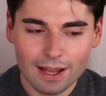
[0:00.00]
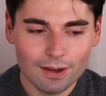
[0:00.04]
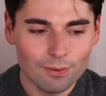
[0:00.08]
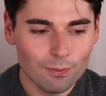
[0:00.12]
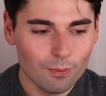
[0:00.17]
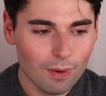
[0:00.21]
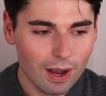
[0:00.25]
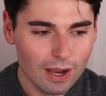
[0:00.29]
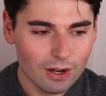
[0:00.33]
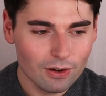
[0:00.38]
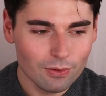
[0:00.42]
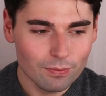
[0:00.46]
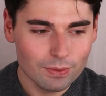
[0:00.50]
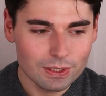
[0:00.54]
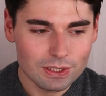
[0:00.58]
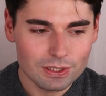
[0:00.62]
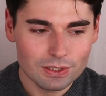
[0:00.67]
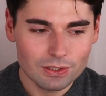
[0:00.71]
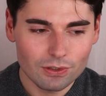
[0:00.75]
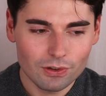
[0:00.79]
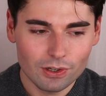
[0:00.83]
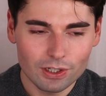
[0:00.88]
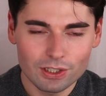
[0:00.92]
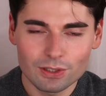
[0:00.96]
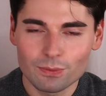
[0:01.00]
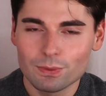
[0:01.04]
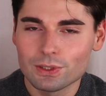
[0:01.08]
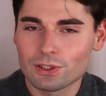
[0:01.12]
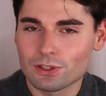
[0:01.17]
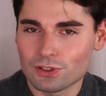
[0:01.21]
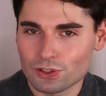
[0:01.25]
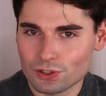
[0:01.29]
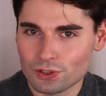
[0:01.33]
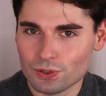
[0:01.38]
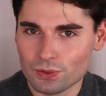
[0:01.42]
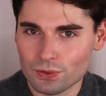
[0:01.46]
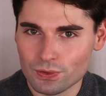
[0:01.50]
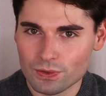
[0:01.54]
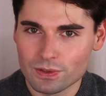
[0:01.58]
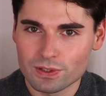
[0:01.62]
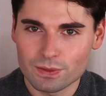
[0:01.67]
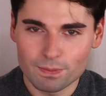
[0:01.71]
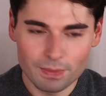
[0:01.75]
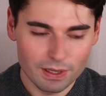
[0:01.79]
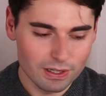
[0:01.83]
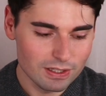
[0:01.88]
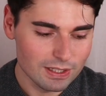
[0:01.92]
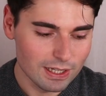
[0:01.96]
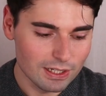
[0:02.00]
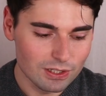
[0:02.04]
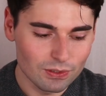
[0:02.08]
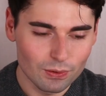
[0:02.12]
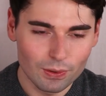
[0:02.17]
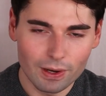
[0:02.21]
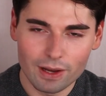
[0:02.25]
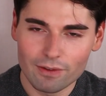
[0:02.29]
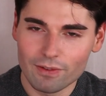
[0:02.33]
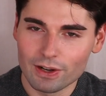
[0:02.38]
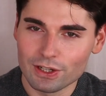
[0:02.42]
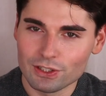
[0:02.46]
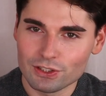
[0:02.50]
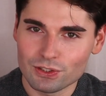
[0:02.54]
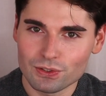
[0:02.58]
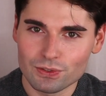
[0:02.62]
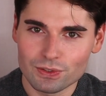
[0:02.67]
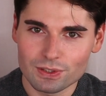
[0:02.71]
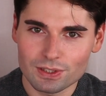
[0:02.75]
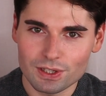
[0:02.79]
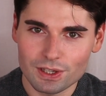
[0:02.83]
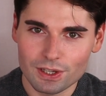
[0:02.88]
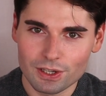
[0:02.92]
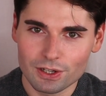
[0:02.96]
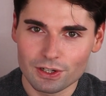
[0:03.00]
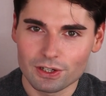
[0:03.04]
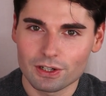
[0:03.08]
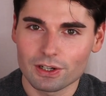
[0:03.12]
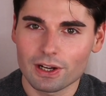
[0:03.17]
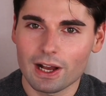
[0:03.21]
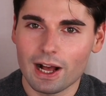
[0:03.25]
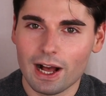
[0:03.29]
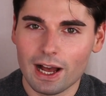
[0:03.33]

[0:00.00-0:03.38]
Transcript: And why don't we start with shoes? Because I don't have any shoes here.